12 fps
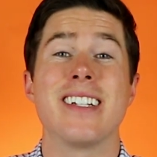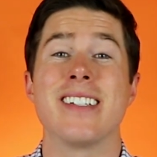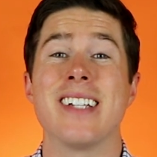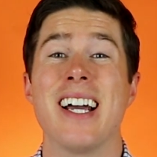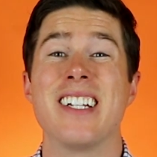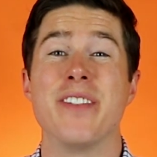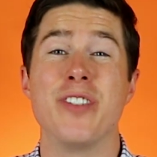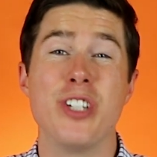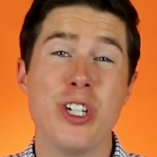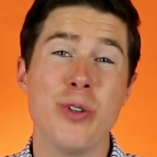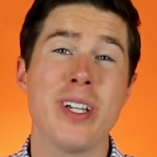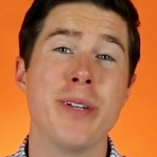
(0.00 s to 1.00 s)
that decides
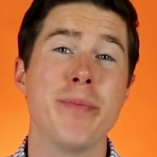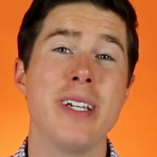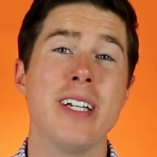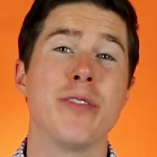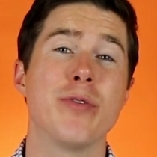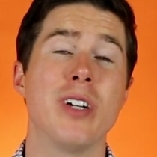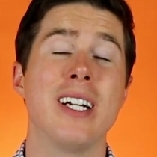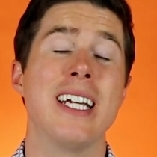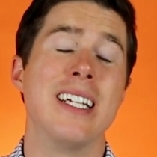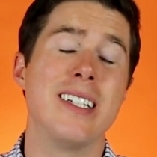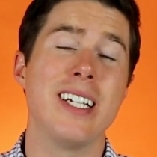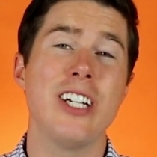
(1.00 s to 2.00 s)
if you can be in front
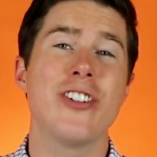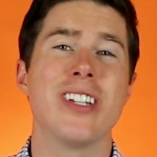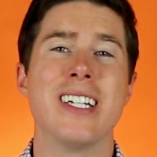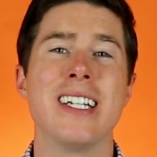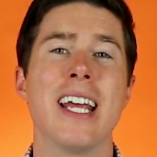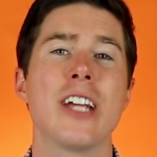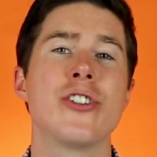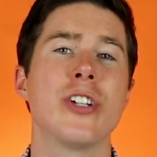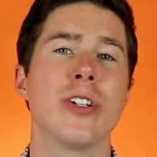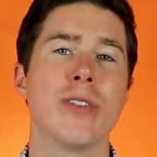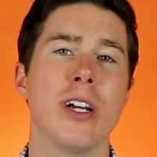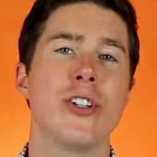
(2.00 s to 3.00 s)
and teach the next
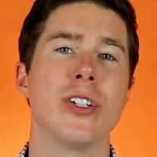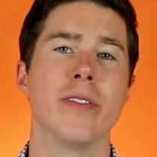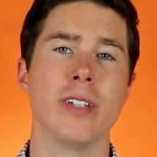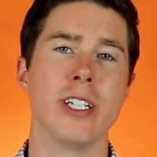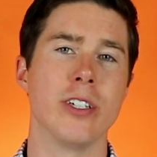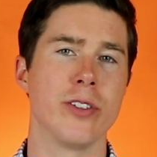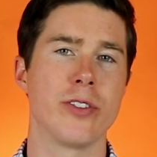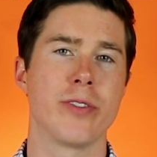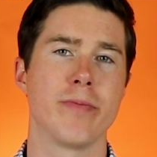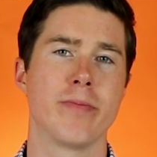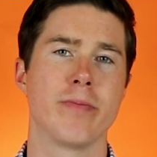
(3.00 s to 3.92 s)
generation of leaders.